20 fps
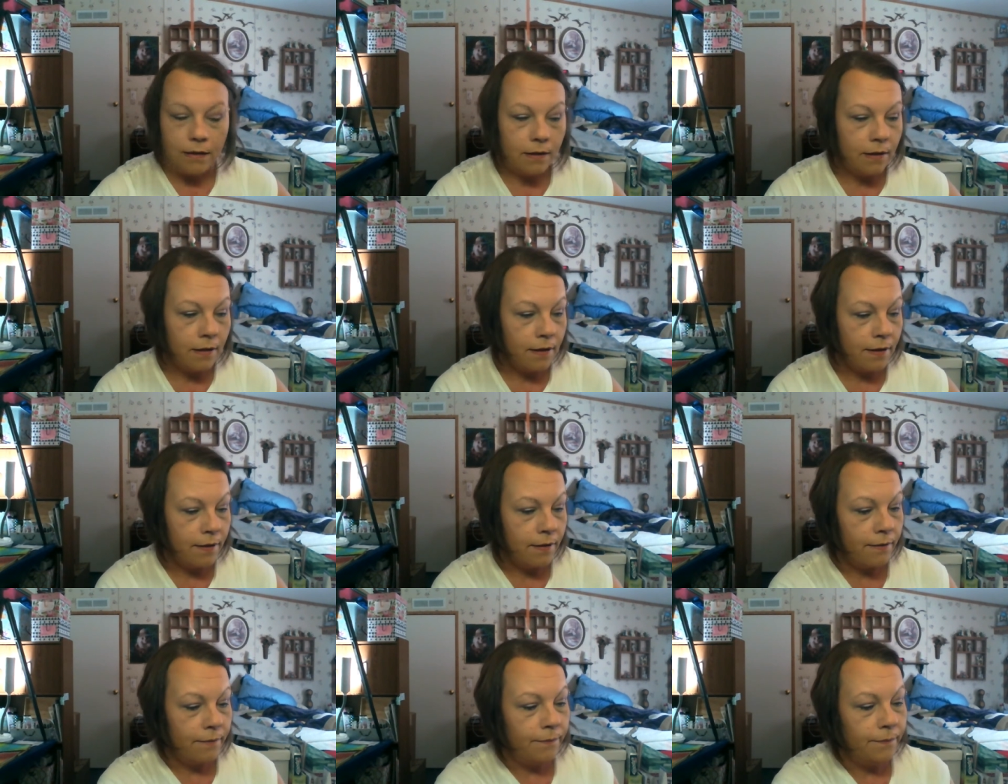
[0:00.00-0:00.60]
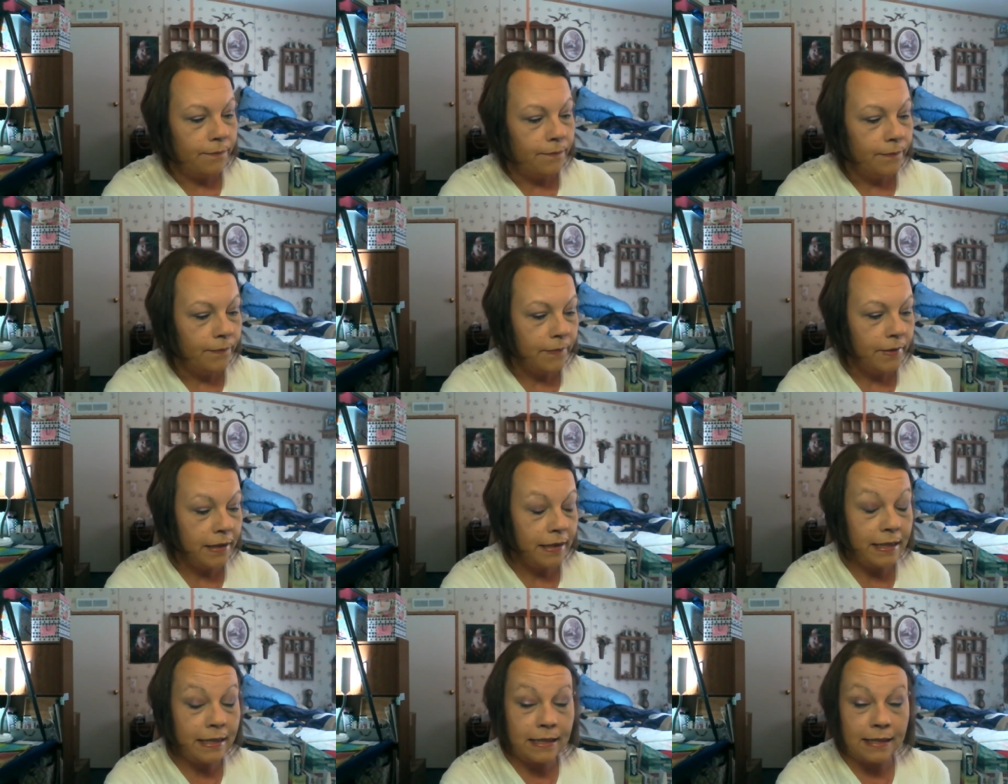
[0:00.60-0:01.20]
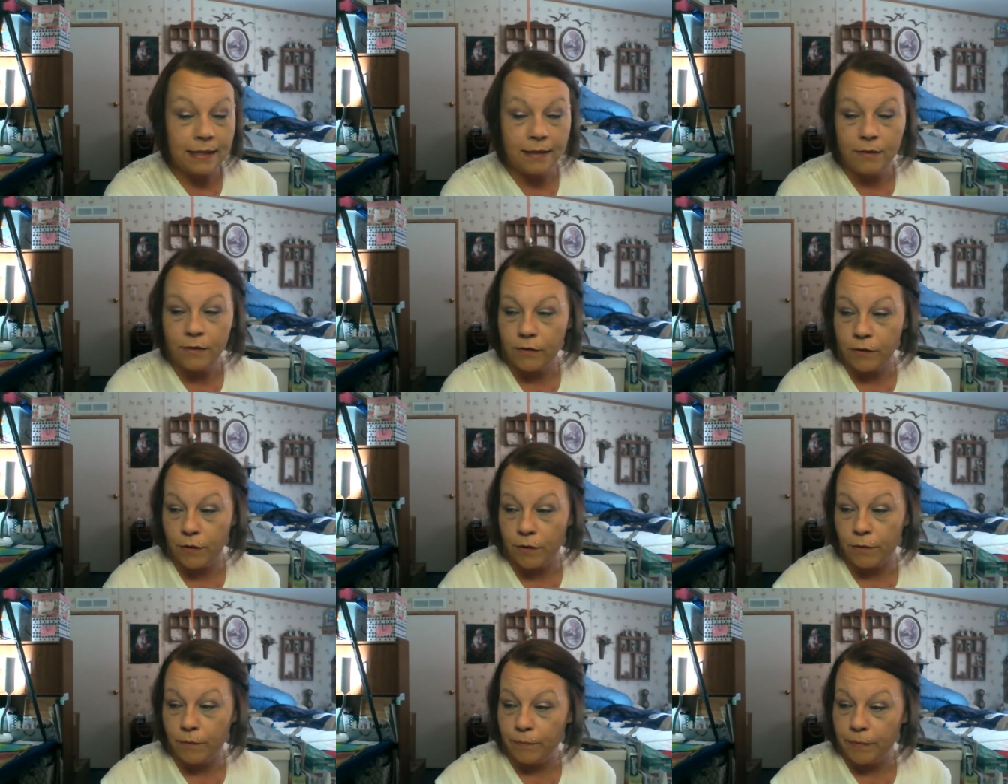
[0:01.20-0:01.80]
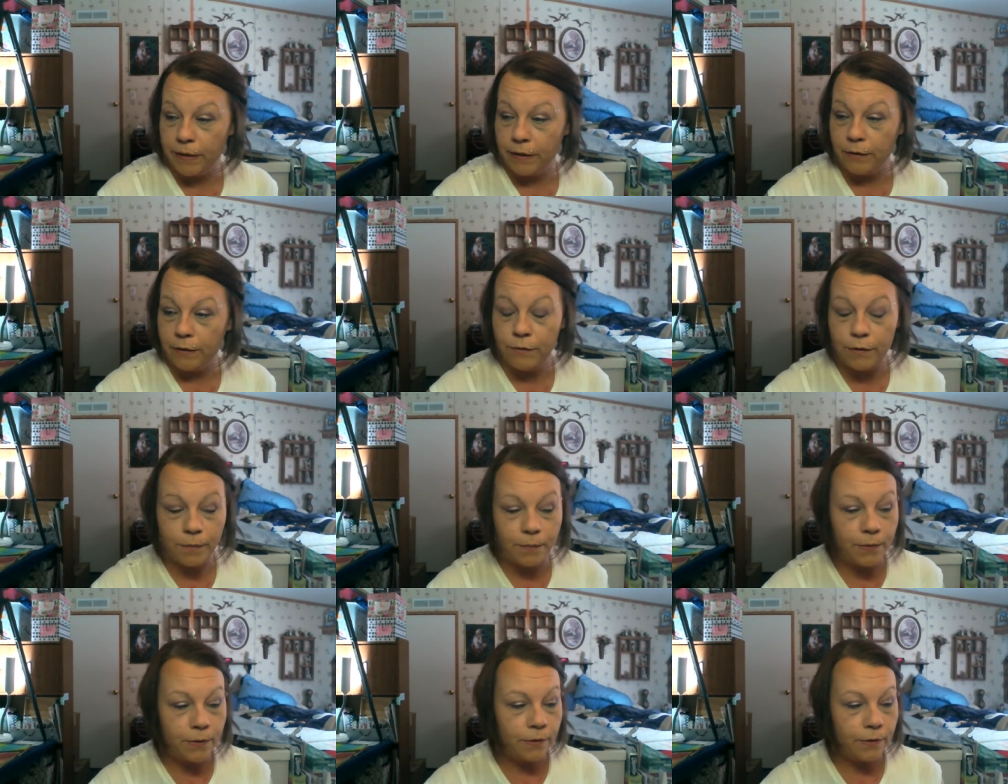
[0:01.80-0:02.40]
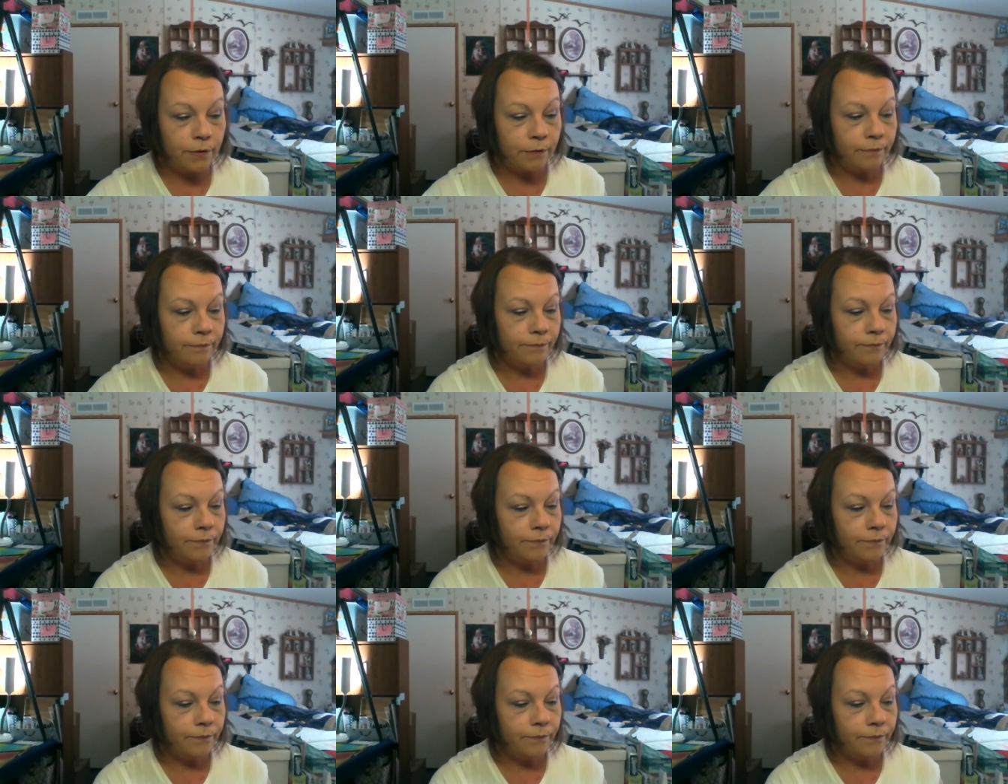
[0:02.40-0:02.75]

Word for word: Um, these stencils are reusable,